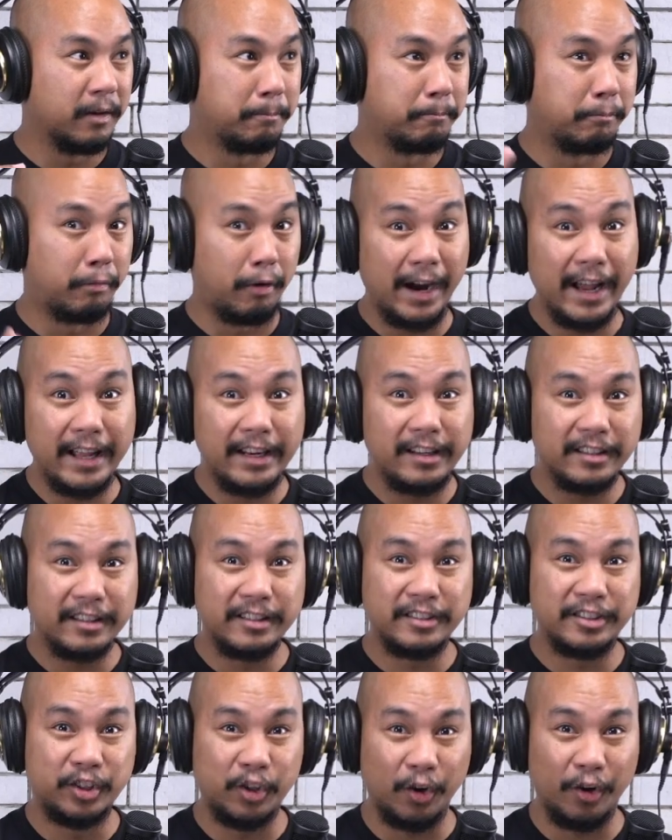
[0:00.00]
Bread
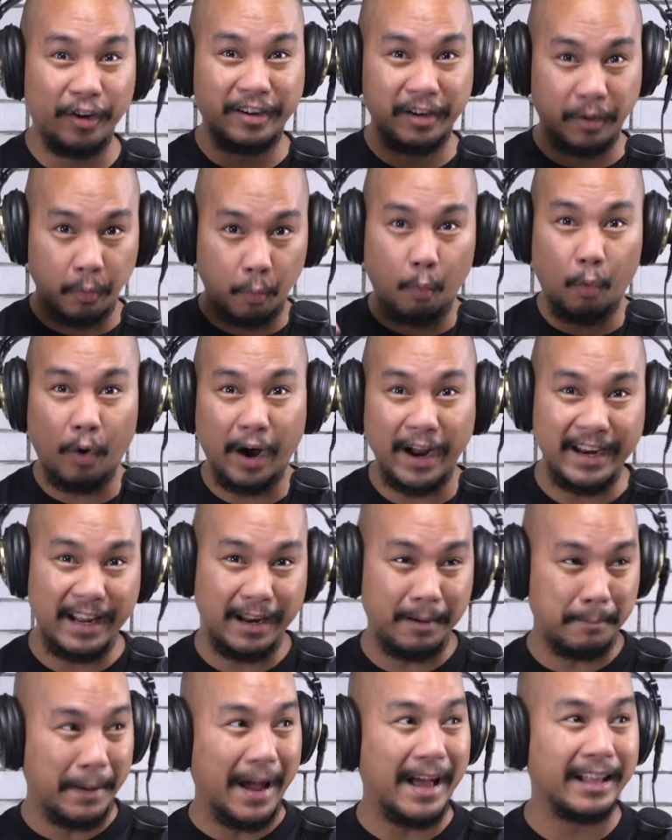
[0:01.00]
Jordan 1
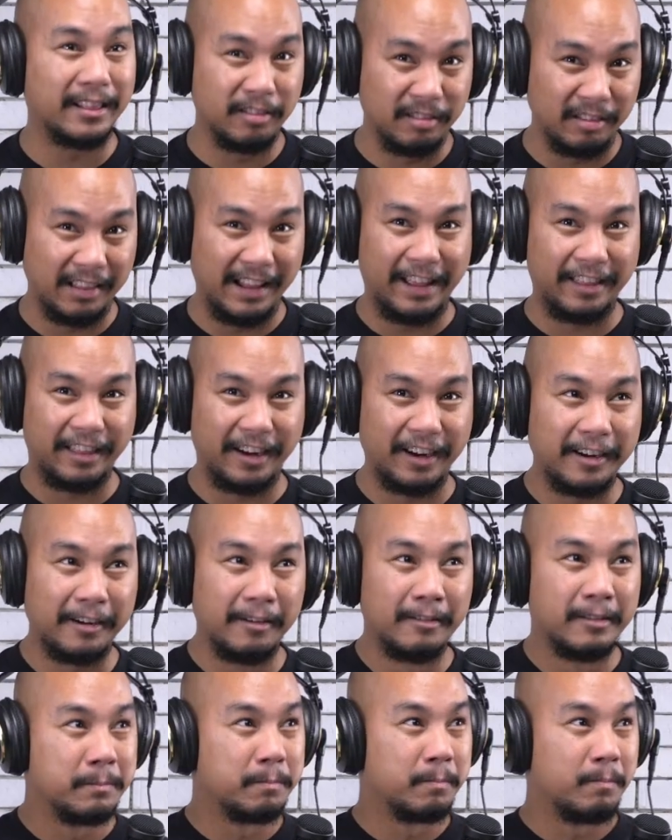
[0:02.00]
in patent leather.
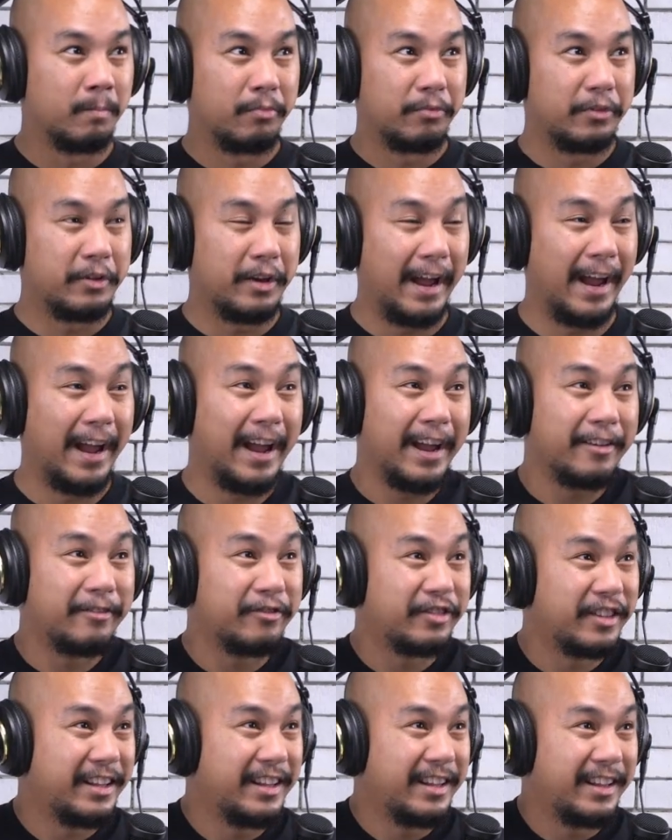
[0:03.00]
You
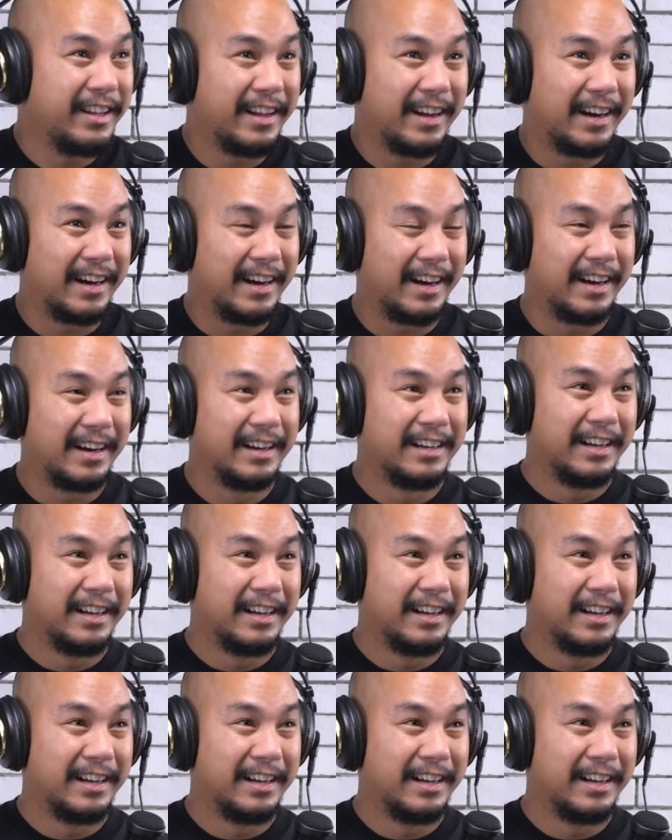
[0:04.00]
have the